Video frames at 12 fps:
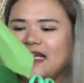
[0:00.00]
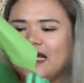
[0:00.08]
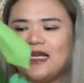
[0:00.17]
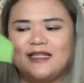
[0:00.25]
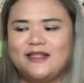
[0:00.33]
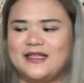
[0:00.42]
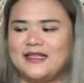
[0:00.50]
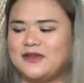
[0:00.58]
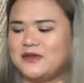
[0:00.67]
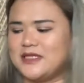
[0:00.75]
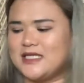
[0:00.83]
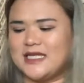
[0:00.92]
And
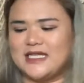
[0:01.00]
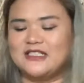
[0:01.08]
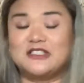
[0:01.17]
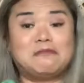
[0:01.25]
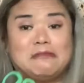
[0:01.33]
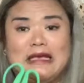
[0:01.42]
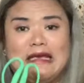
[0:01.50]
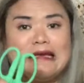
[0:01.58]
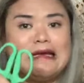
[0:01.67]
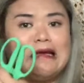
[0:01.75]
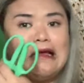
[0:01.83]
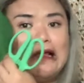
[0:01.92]
wasn't this
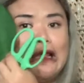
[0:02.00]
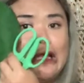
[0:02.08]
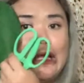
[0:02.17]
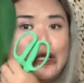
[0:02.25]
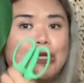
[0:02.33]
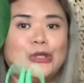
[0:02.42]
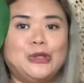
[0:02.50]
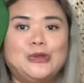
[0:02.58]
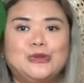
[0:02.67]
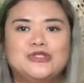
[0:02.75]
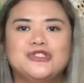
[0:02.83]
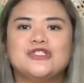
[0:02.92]

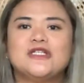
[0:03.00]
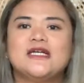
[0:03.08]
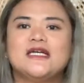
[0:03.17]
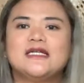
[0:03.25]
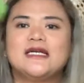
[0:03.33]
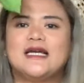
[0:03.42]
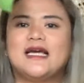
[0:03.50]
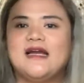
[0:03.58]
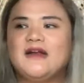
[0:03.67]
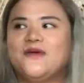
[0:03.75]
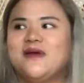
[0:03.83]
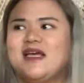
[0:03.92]
huge?
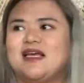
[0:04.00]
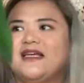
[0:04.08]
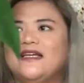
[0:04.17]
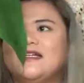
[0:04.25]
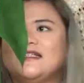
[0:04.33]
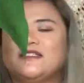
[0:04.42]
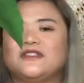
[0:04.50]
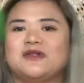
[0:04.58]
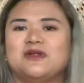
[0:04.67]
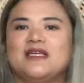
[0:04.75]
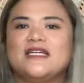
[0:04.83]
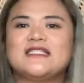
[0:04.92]
Anyway, so
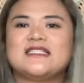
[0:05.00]
this